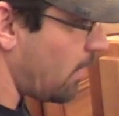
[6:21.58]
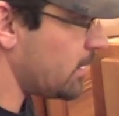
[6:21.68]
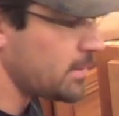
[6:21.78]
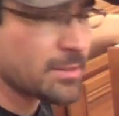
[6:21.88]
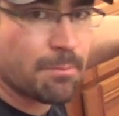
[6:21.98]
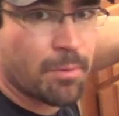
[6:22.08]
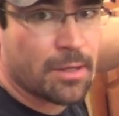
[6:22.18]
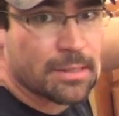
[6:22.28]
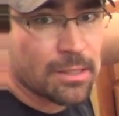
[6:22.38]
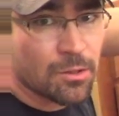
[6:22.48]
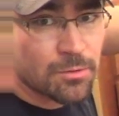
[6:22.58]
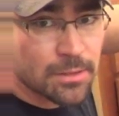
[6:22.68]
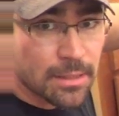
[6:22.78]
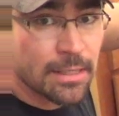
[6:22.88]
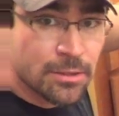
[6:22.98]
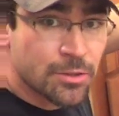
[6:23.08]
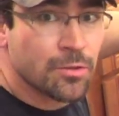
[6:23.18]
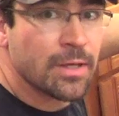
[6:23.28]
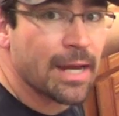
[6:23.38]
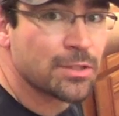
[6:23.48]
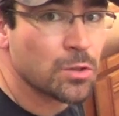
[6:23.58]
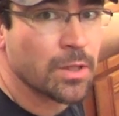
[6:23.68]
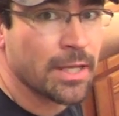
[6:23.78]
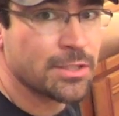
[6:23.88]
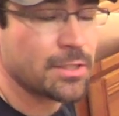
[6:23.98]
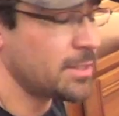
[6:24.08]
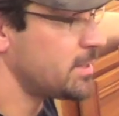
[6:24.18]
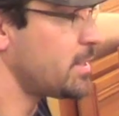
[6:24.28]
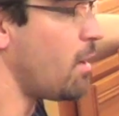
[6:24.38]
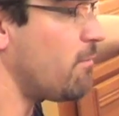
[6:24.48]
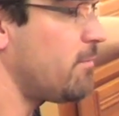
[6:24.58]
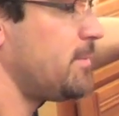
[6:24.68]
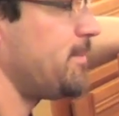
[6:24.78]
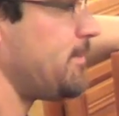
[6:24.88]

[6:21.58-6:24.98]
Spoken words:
This is the part that goes into the actual kitchen itself.